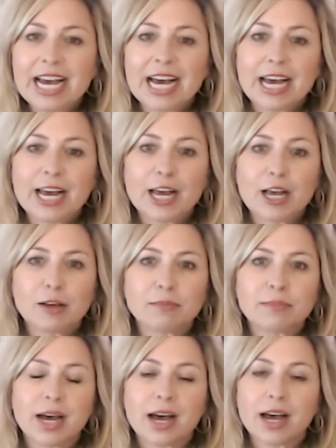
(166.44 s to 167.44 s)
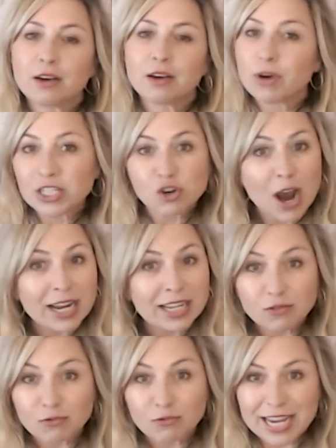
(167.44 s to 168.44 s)

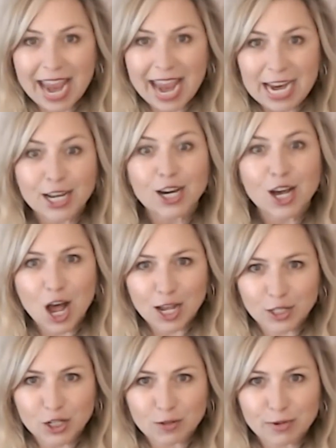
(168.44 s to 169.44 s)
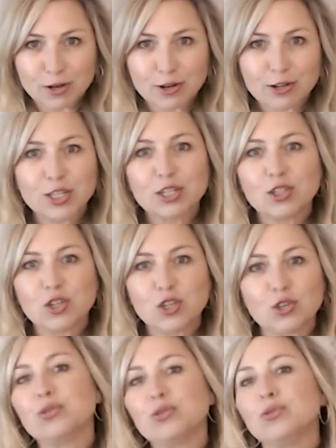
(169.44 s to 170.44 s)
and retain customers
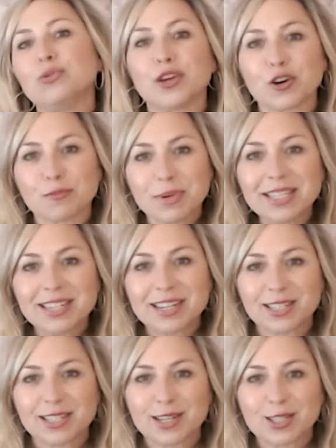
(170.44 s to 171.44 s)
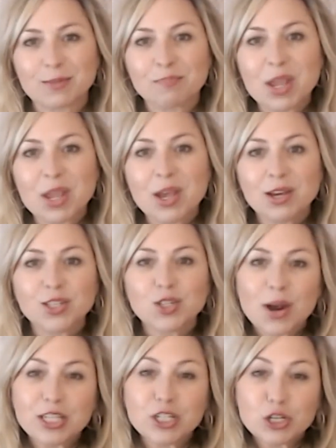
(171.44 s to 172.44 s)
to their businesses.
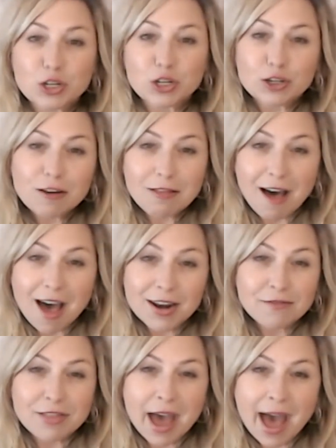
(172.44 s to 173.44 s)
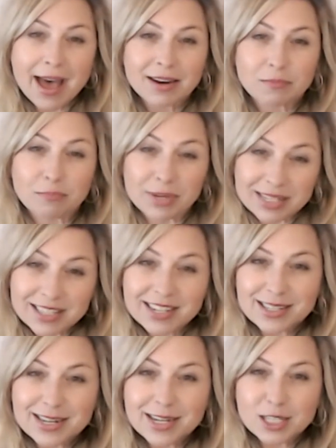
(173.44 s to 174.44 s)
So I took a lot of that
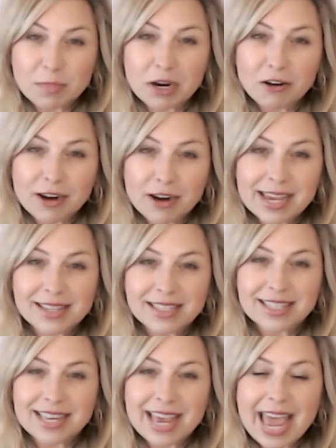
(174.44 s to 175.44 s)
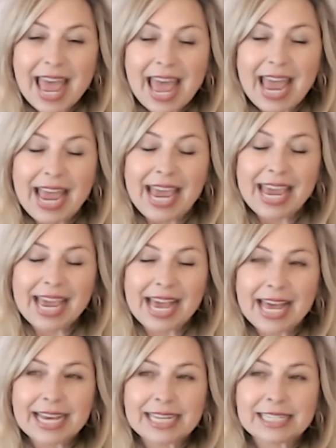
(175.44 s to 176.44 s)
business experience
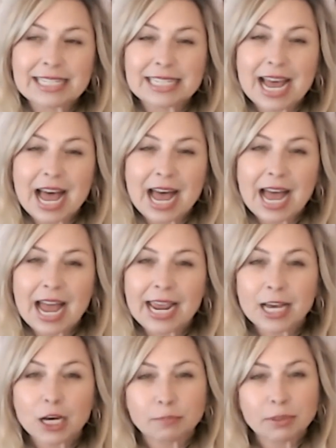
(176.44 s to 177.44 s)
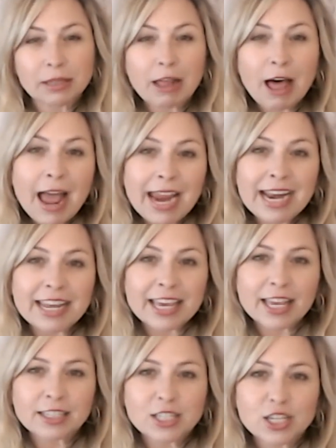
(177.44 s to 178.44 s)
and I applied
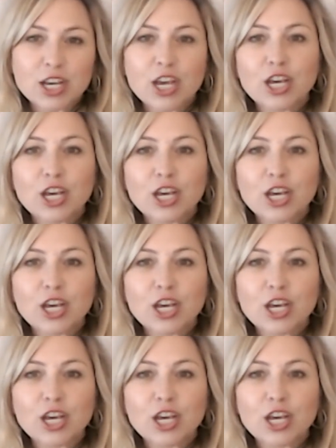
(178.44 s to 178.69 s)
it